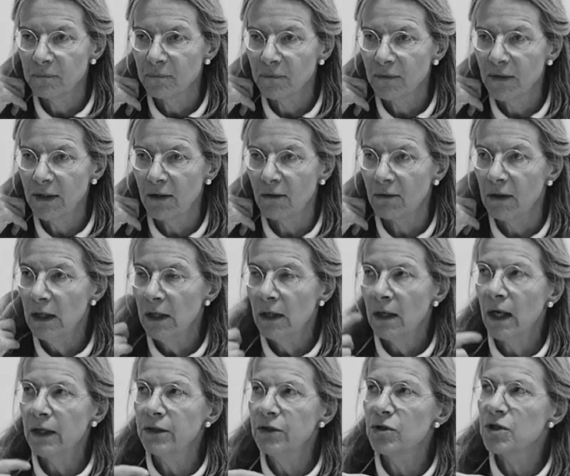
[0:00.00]
You know,
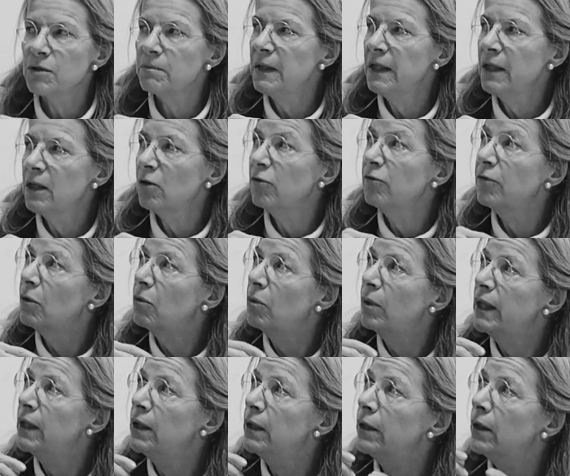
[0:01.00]
and you speak of a
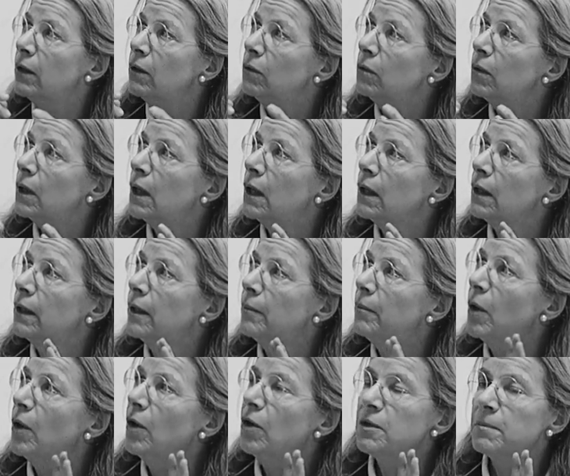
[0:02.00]
window and a
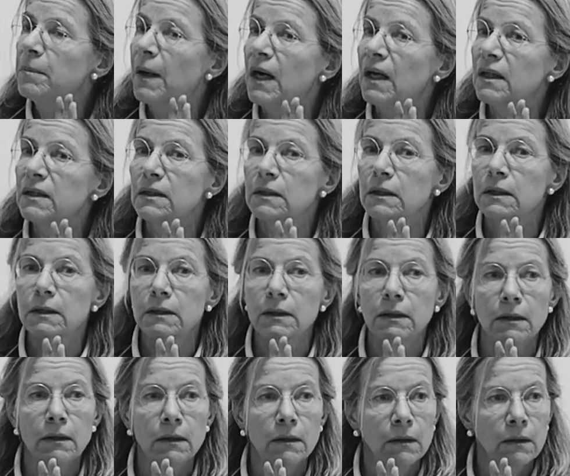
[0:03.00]
bird passes.
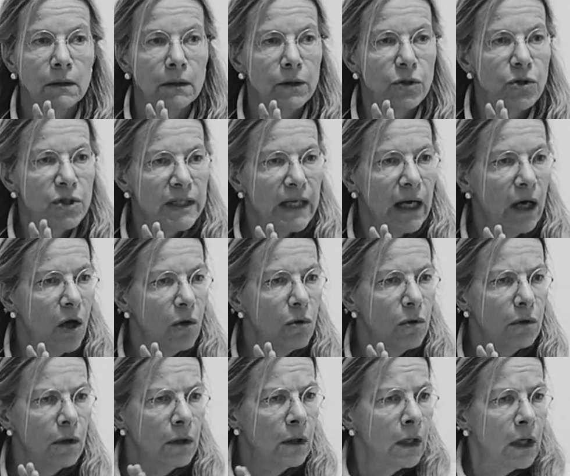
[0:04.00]
You see
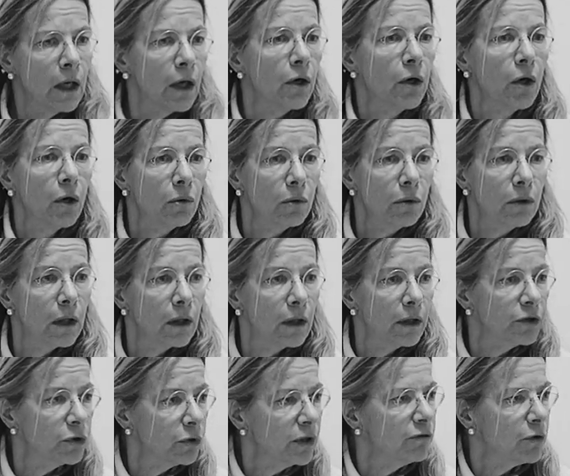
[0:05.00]
a whole
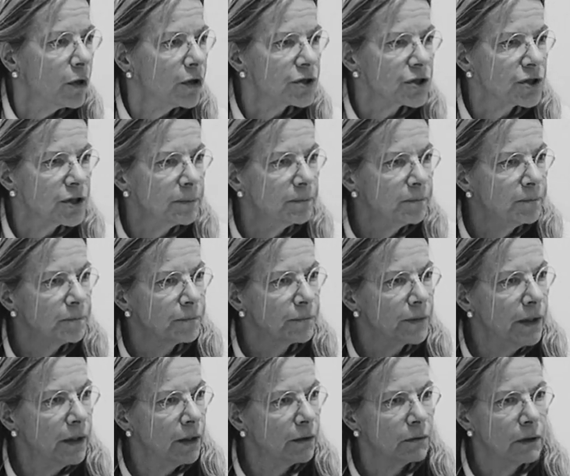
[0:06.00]
universe,
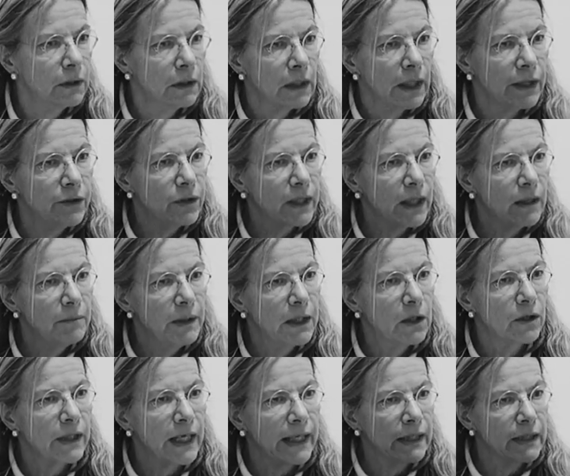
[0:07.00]
you know, and you can be
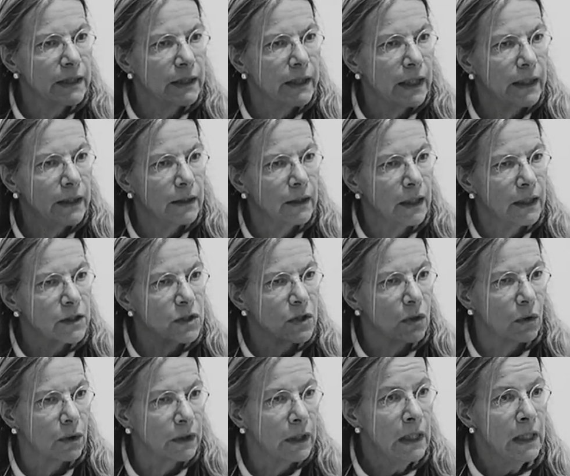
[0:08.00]
connected and
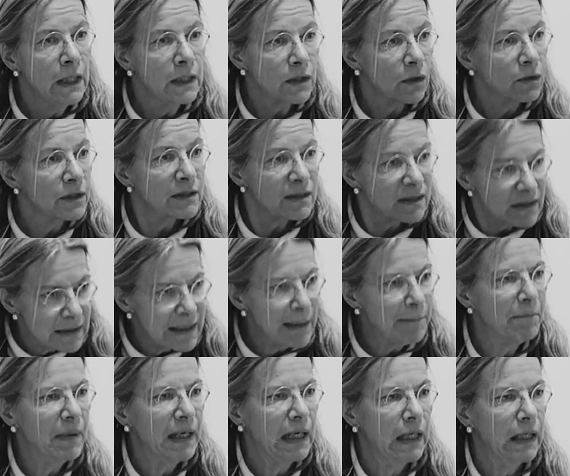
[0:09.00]
so on. So
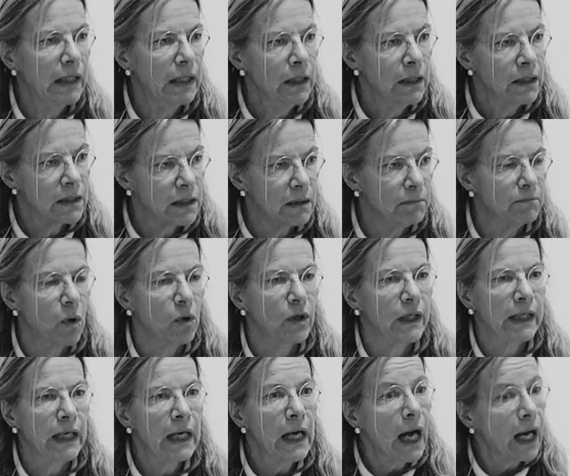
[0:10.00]
typically
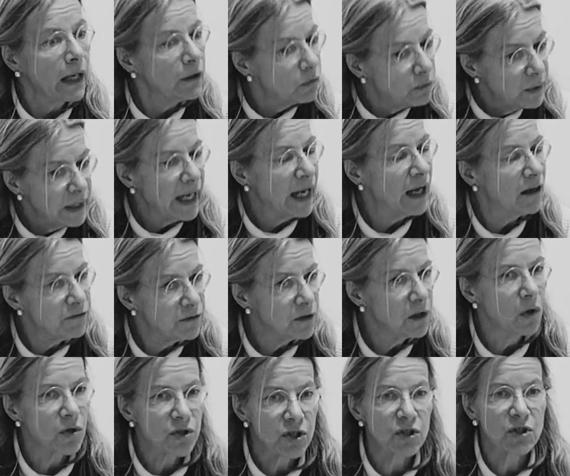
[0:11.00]
symbolic. And we have
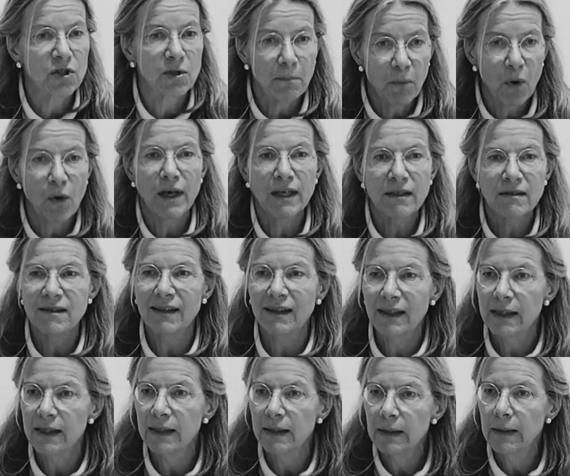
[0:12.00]
lost the
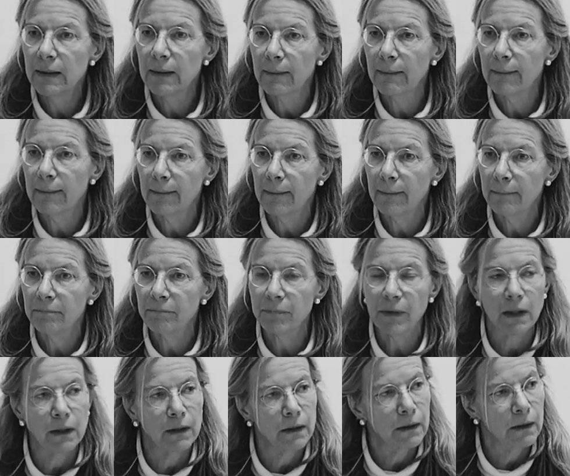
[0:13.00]
poetic
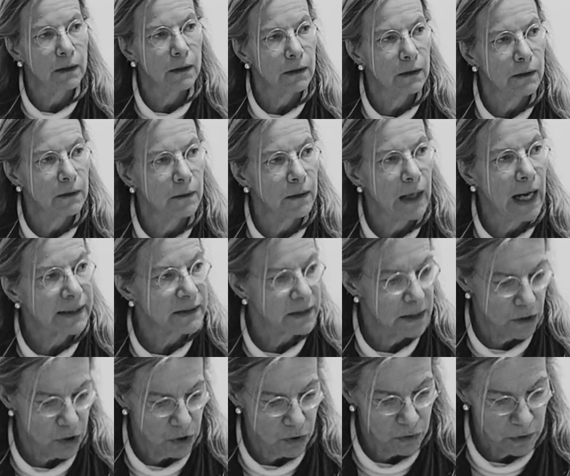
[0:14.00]

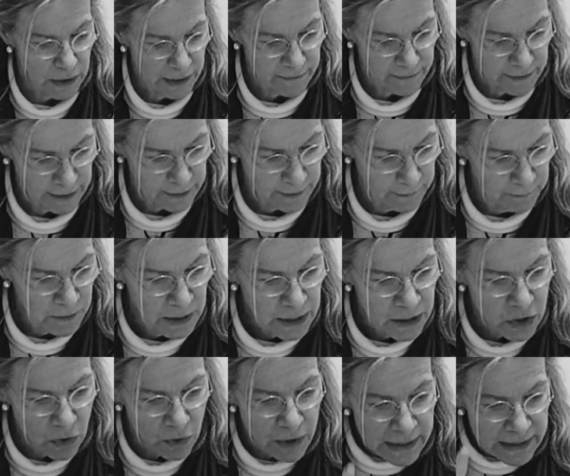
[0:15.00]
attitude, I think.
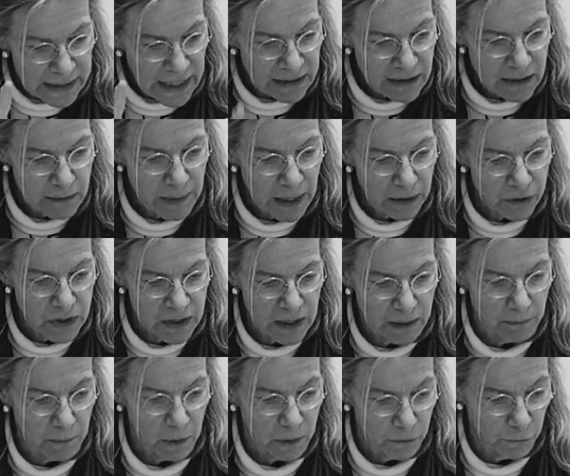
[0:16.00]
So that's about
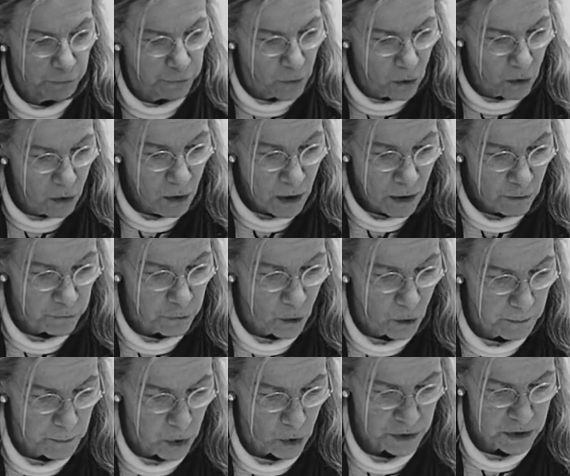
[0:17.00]
symbol.
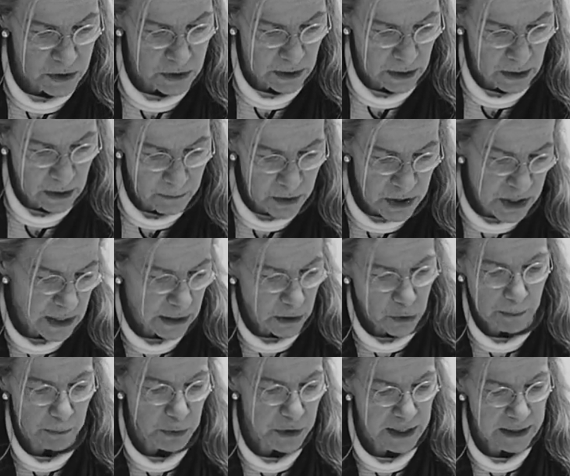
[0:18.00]
Four points. An image that
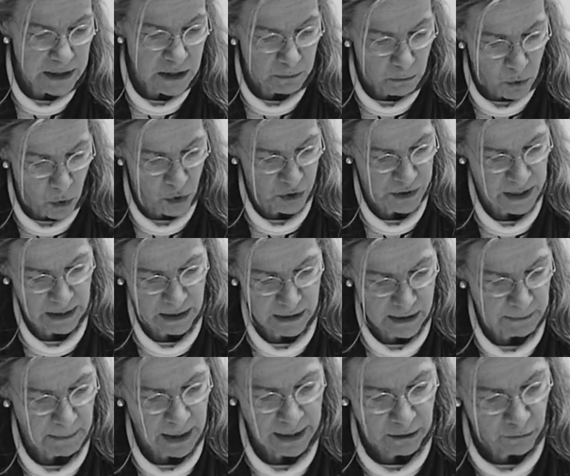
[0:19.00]
represents more than
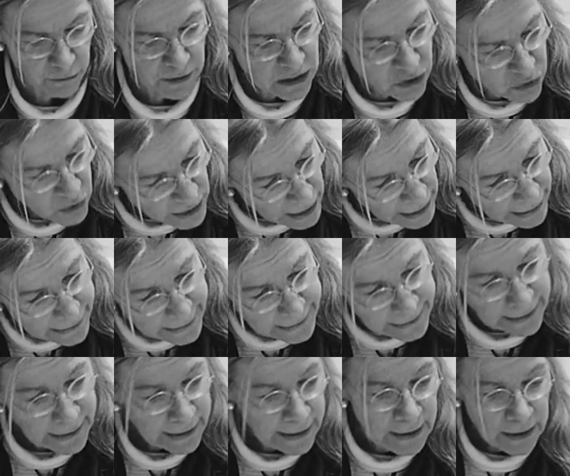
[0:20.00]
its manifest
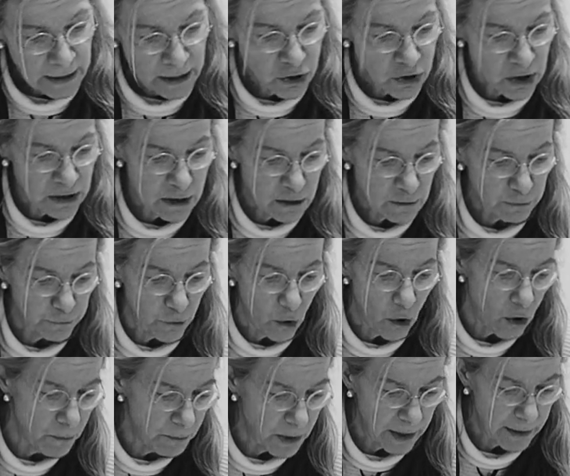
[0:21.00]
reality, a
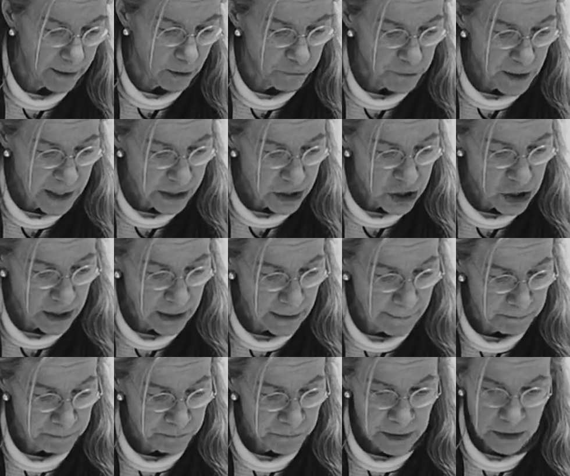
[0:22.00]
transformer of energy.
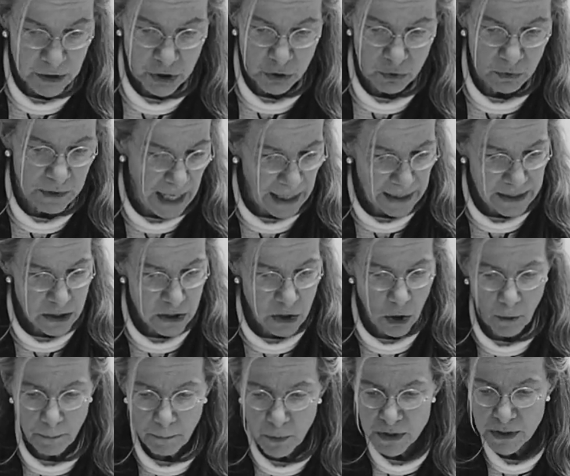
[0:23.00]
It unites
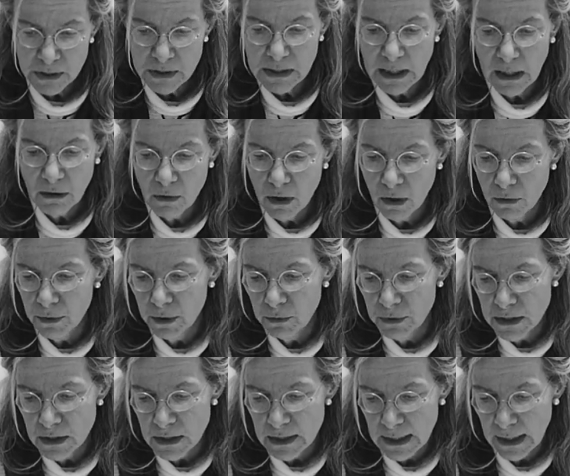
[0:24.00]
opposites. How are we
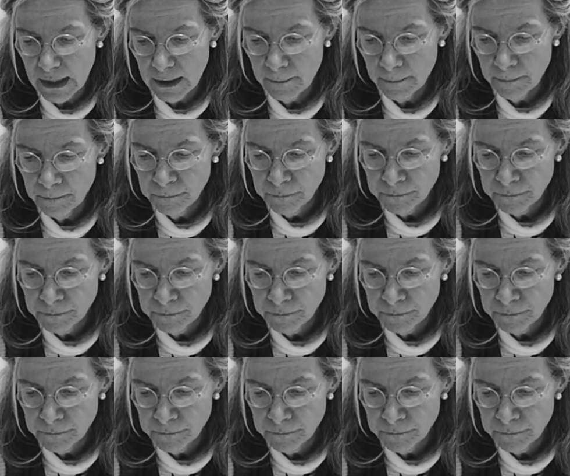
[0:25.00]
with the time?